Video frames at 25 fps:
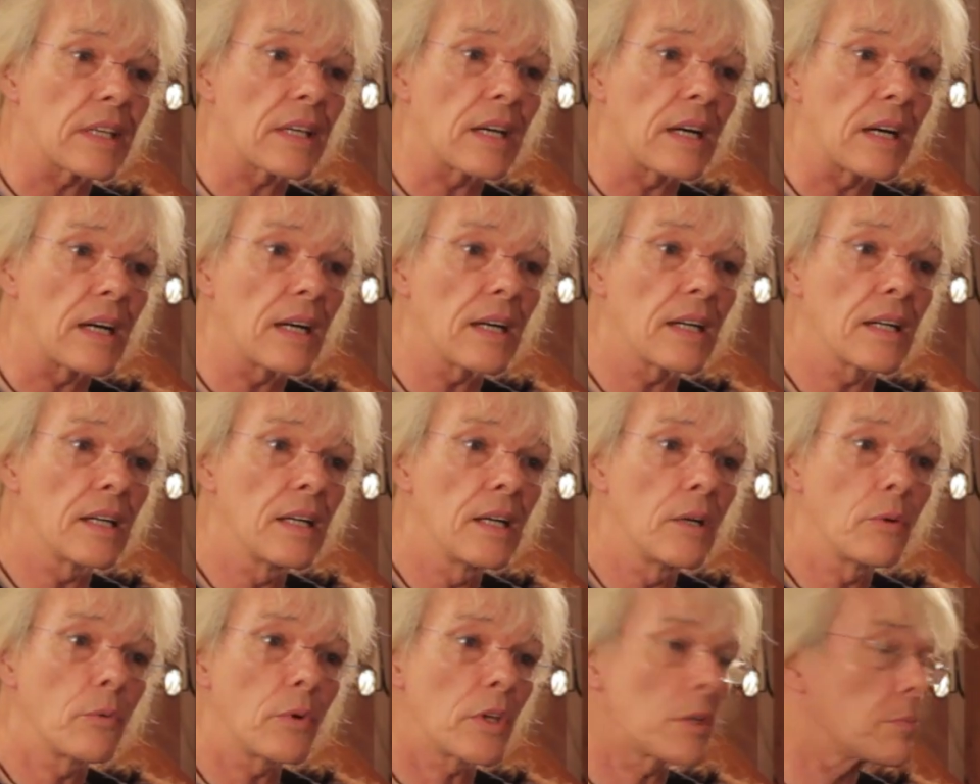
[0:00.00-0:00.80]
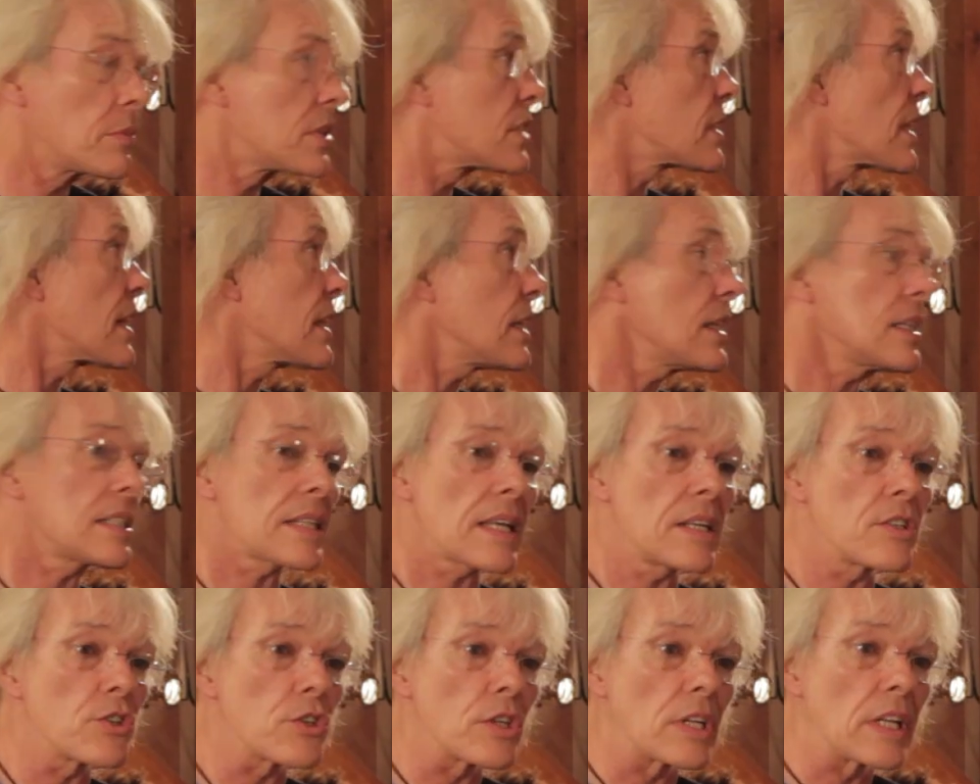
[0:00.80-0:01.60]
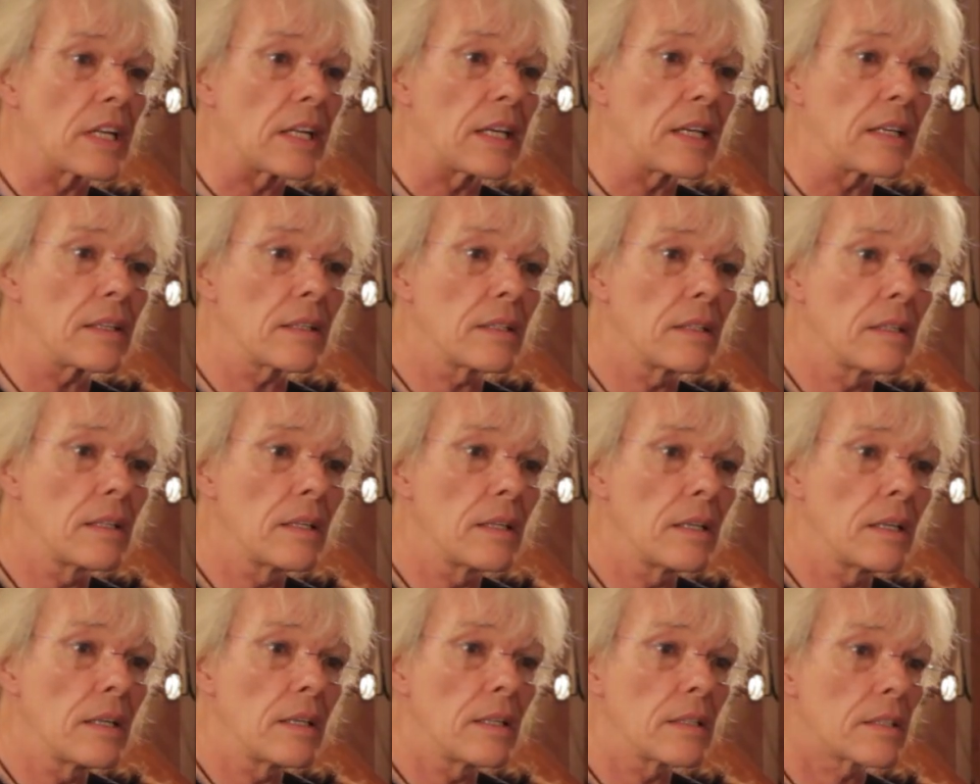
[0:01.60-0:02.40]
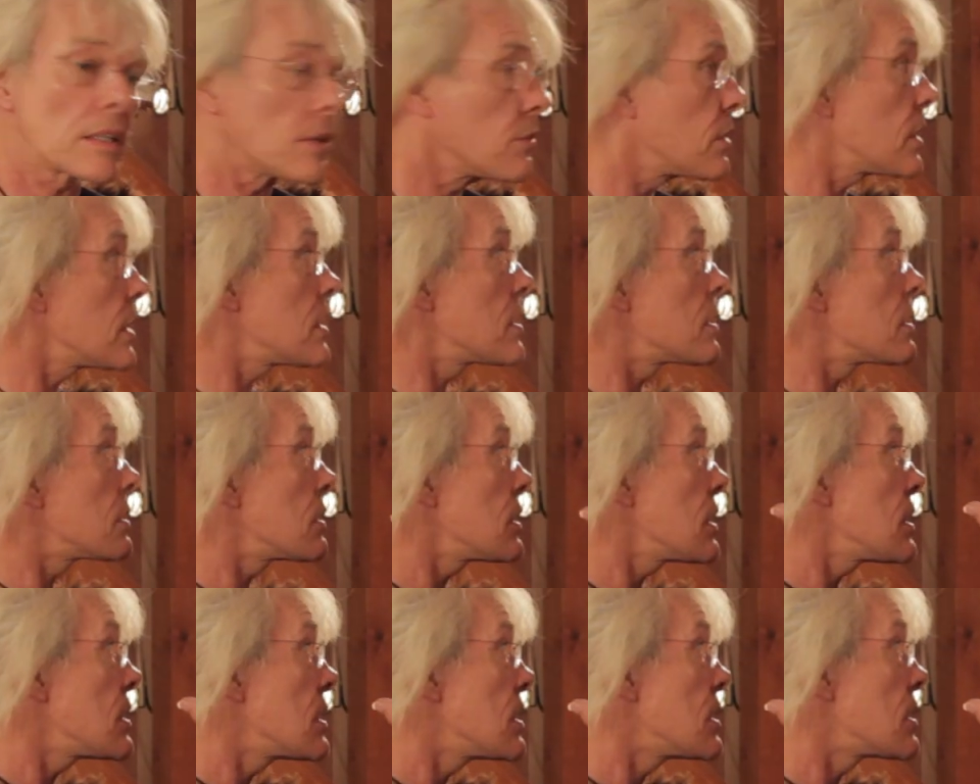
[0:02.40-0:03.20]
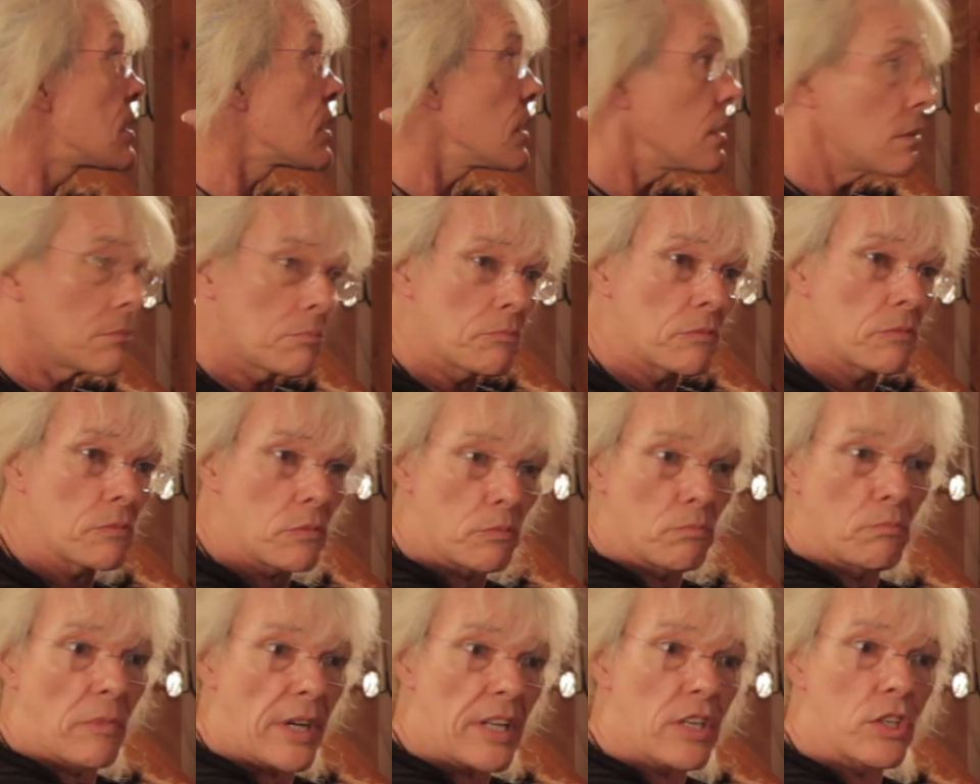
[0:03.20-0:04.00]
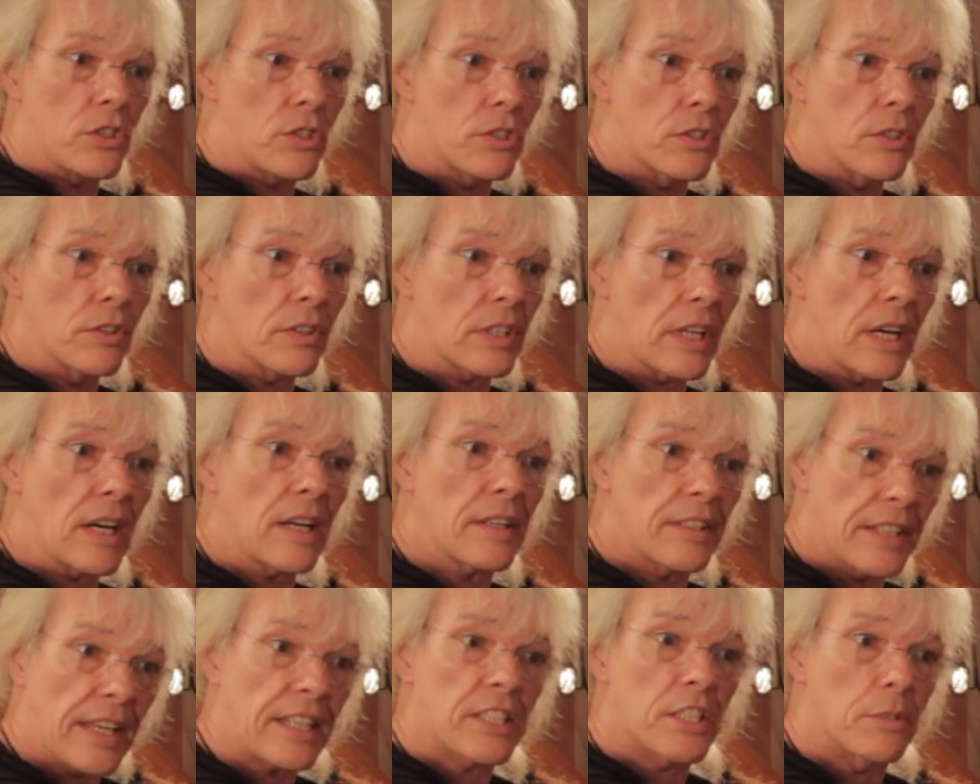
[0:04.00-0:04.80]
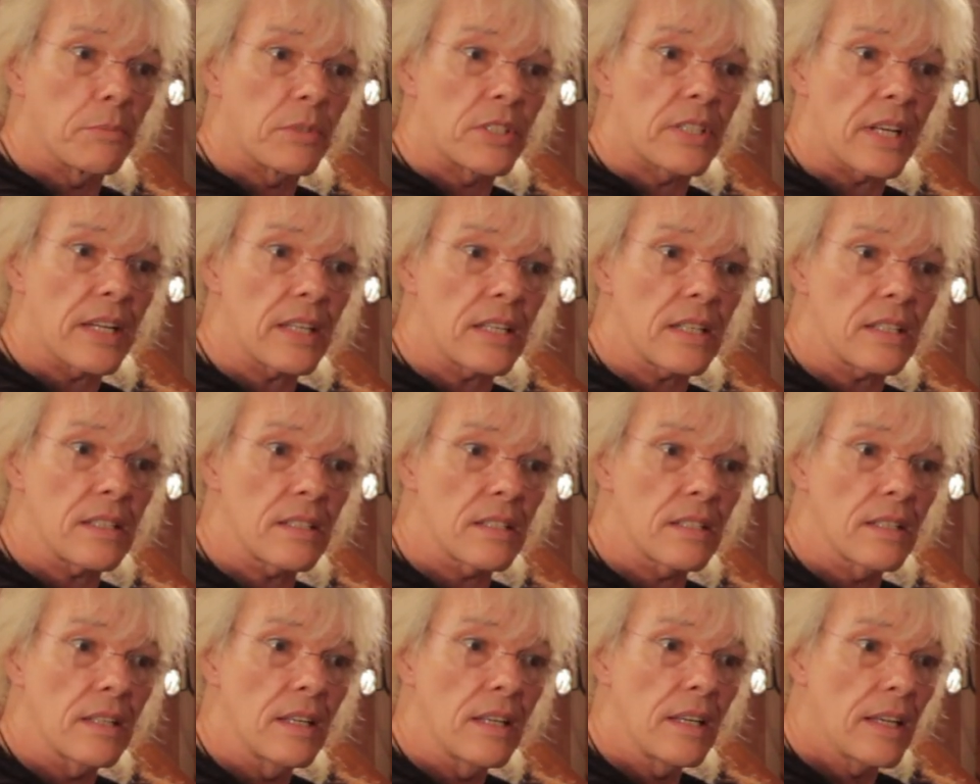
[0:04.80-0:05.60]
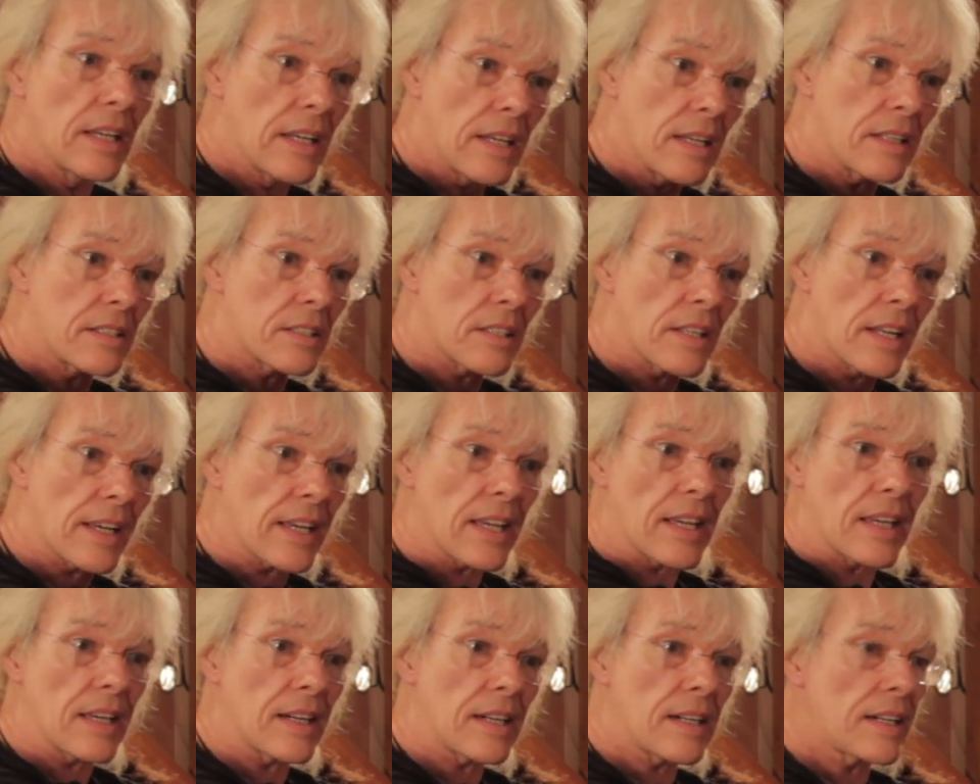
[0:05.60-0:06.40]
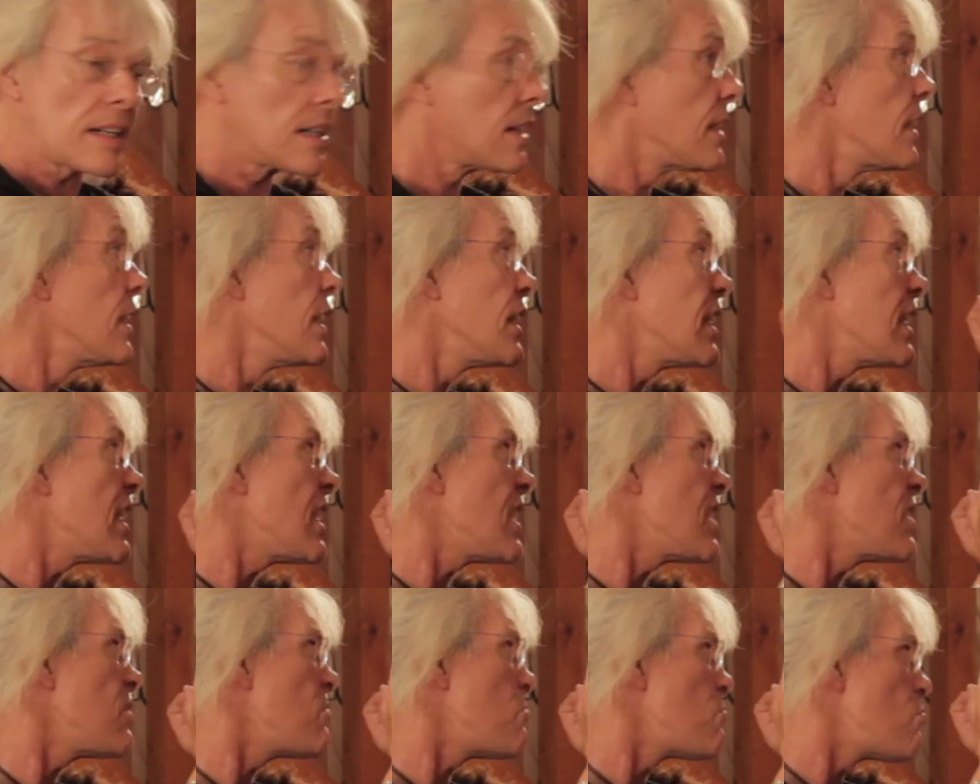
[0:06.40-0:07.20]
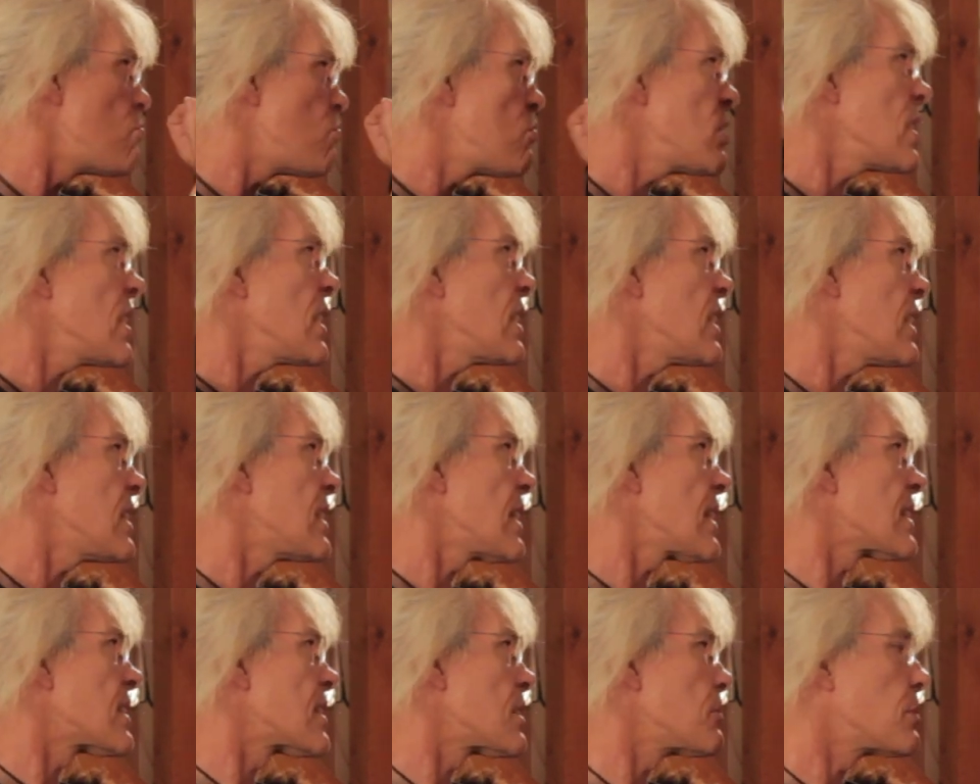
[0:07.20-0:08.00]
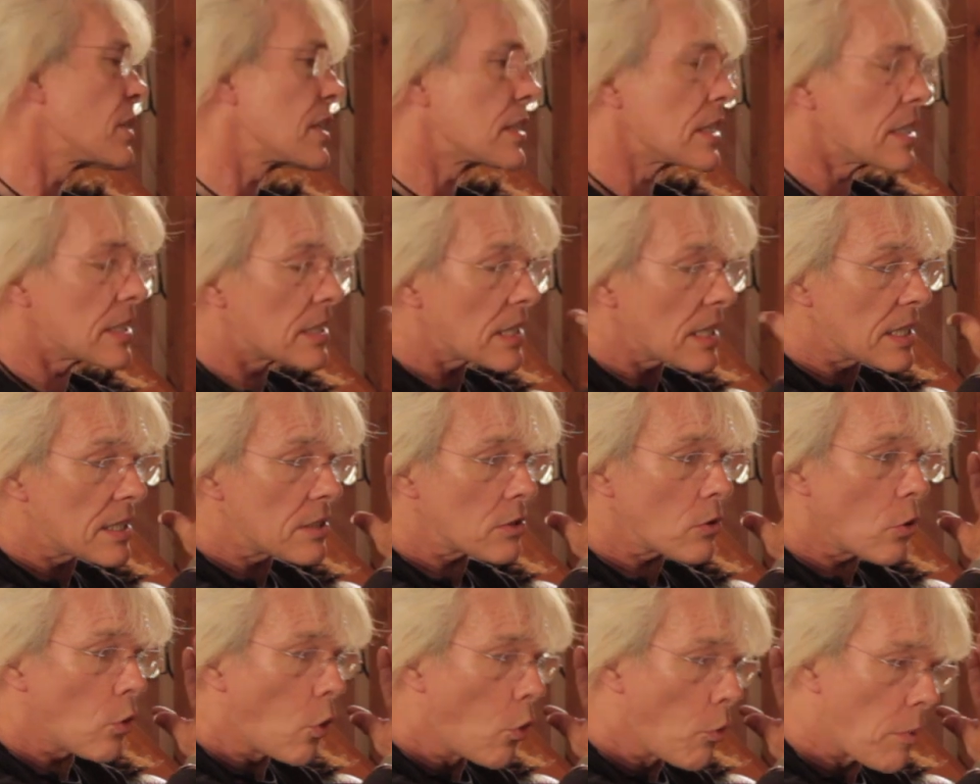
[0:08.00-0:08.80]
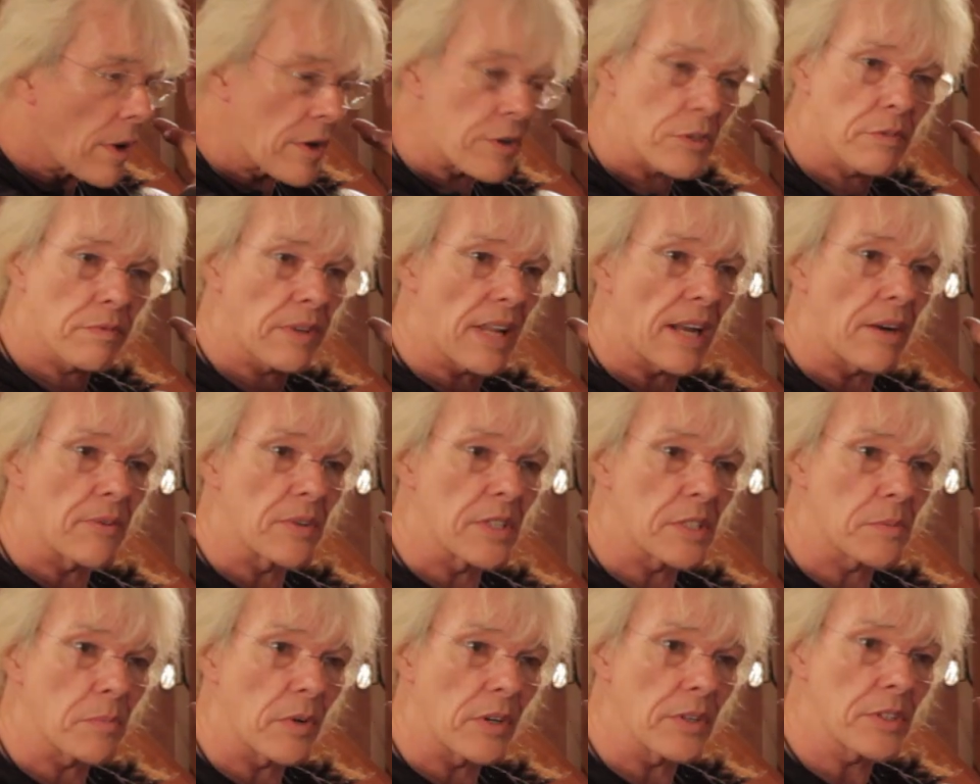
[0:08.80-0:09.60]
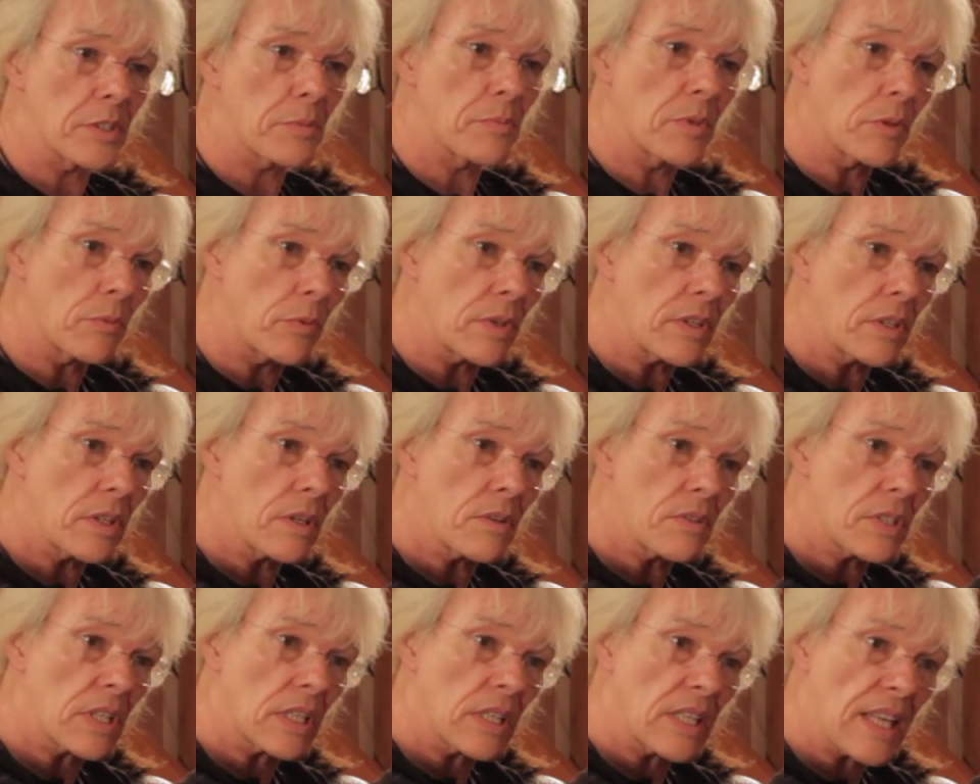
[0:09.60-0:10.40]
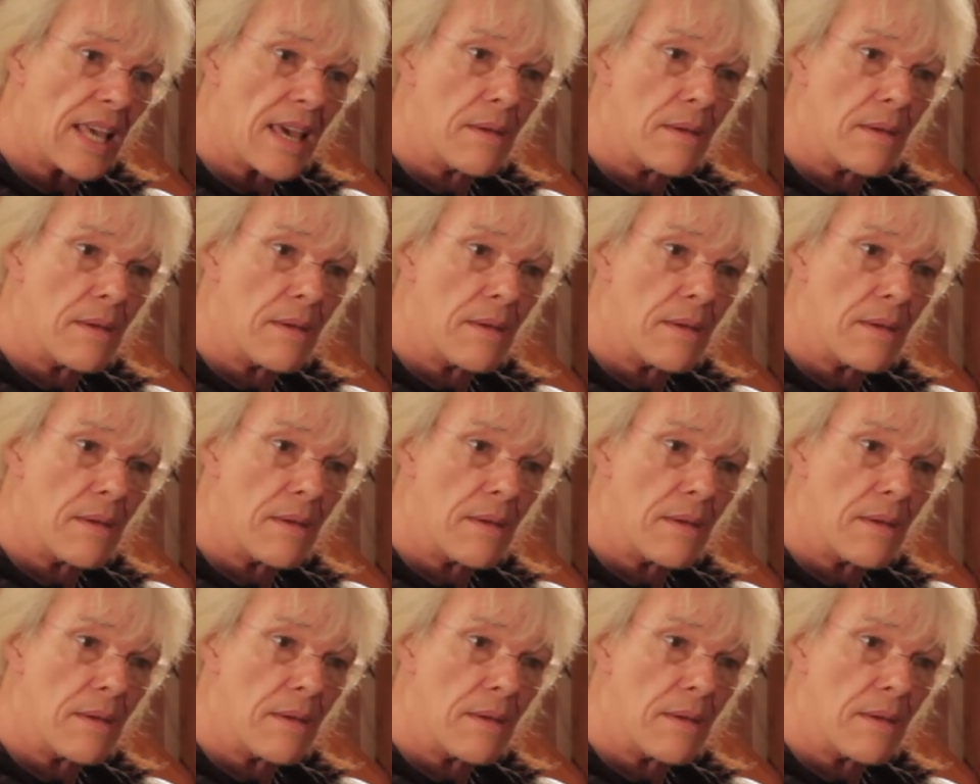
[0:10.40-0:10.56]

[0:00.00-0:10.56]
car with a Mercedes engine in it. So this is made in Stuttgart next to Mercedes. It's an AER. It really does the business. It's almost flat response, but we're using